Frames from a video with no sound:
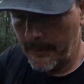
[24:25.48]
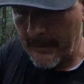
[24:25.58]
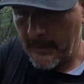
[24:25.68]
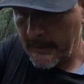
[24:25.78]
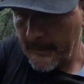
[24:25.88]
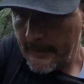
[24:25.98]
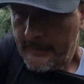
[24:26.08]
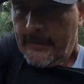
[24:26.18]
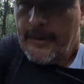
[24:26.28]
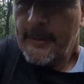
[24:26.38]
in America.
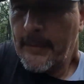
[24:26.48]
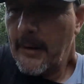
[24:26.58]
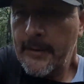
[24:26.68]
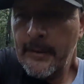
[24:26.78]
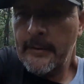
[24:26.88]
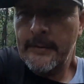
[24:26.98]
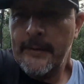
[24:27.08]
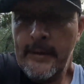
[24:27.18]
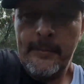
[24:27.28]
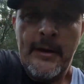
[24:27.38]
I know
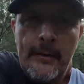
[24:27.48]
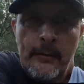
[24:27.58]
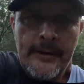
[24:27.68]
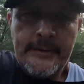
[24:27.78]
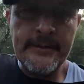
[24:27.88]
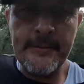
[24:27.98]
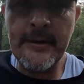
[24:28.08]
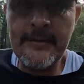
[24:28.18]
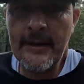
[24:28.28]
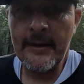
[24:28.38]
anybody that watches me
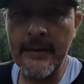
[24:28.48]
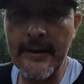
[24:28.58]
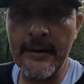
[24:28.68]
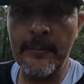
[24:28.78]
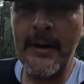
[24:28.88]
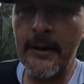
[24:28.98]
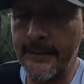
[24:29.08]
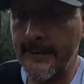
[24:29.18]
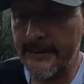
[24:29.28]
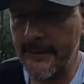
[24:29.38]
knows I don't get into
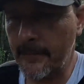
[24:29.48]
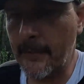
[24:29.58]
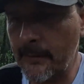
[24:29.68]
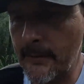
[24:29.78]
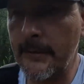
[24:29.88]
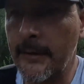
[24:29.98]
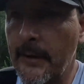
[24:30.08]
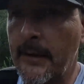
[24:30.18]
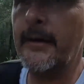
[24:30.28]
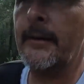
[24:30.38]
politics. I'm not really going
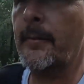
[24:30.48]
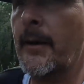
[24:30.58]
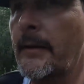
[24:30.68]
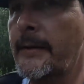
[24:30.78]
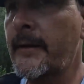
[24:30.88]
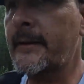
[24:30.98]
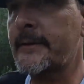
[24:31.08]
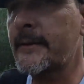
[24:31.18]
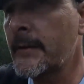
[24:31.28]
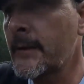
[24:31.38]
to get into
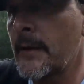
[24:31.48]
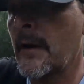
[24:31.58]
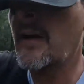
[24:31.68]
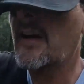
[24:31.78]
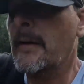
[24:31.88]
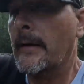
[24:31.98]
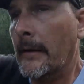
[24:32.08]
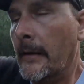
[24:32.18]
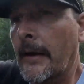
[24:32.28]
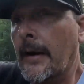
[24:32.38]
politics.
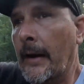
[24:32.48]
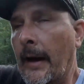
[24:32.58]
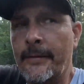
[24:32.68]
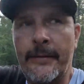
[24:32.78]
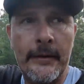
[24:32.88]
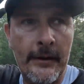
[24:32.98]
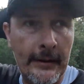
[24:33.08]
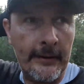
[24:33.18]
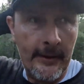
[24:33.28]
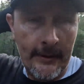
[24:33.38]
I feel
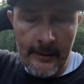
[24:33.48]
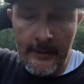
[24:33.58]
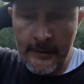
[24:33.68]
like the